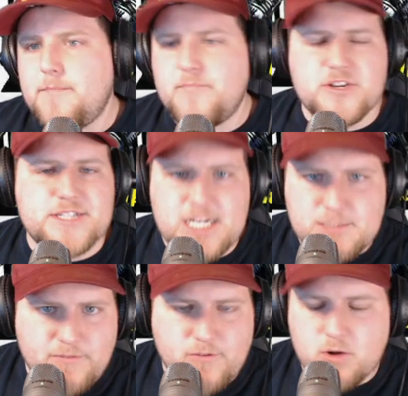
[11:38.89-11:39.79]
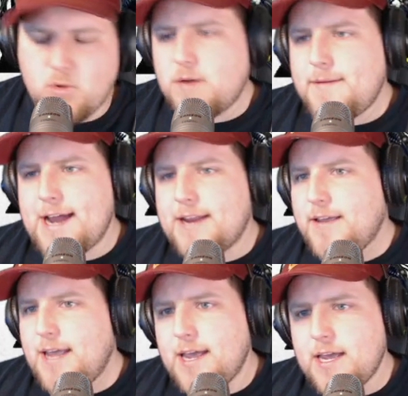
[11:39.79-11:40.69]
They're desperate for a quarterback,
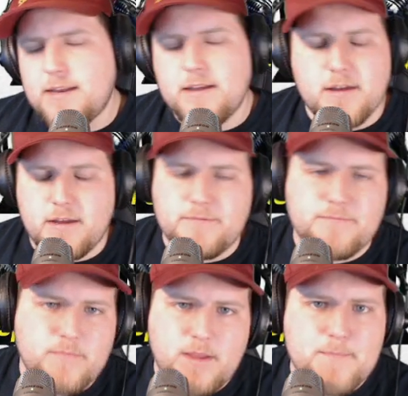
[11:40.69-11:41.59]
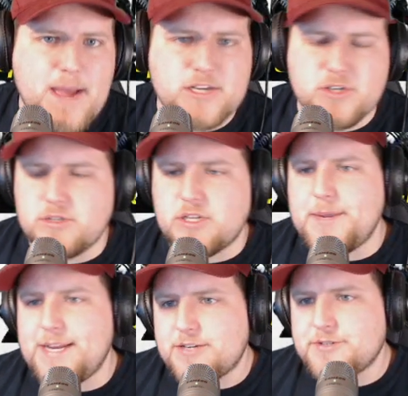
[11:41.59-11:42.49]
and Mac Jones could
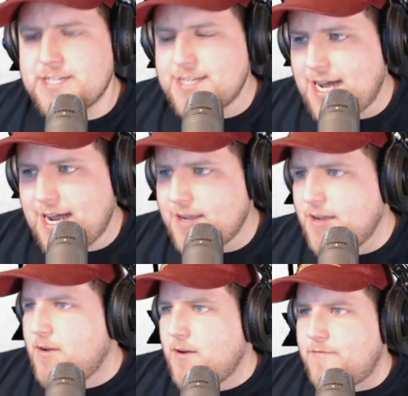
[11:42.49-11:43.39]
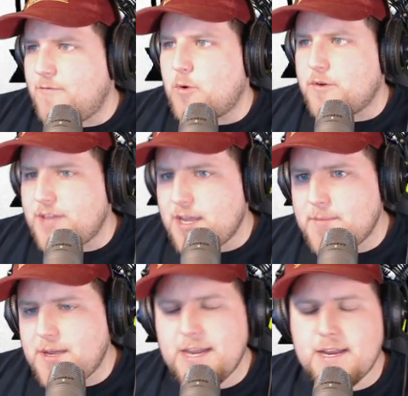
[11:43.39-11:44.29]
be an interesting guy for
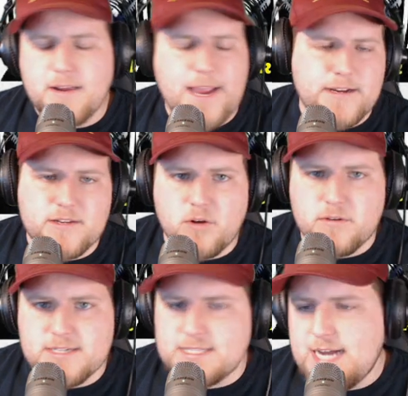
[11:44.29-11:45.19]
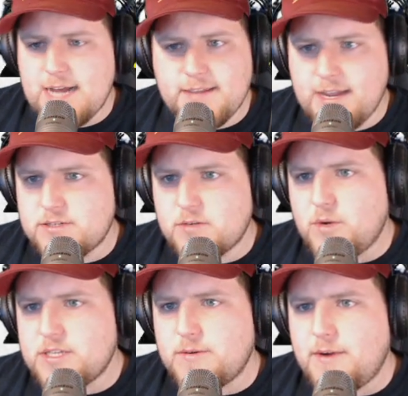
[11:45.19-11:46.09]
them, and Andy Dalton is not the answer
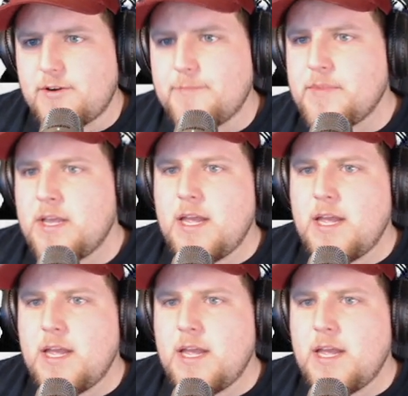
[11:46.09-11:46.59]
whatsoever.